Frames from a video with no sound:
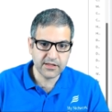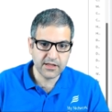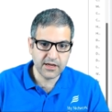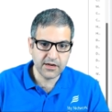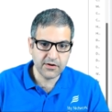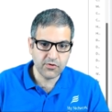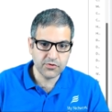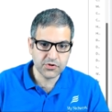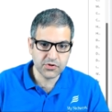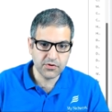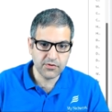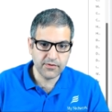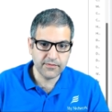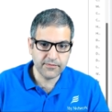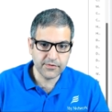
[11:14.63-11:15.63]
and
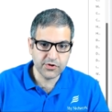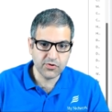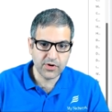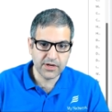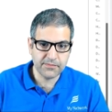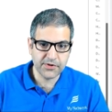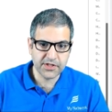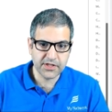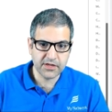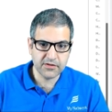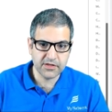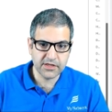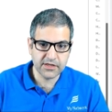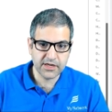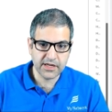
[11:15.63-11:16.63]
also EOIP tunnel
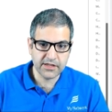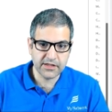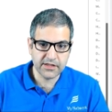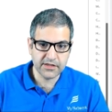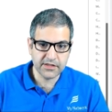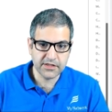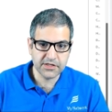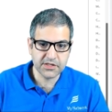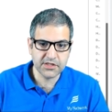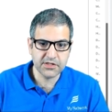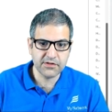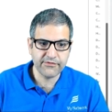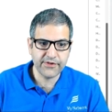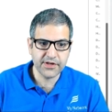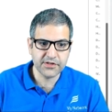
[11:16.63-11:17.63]
here and uh, this
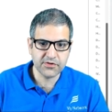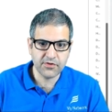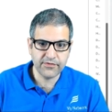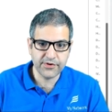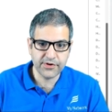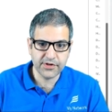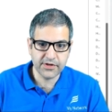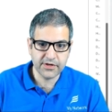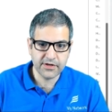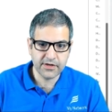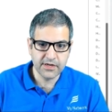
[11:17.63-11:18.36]
interface over here.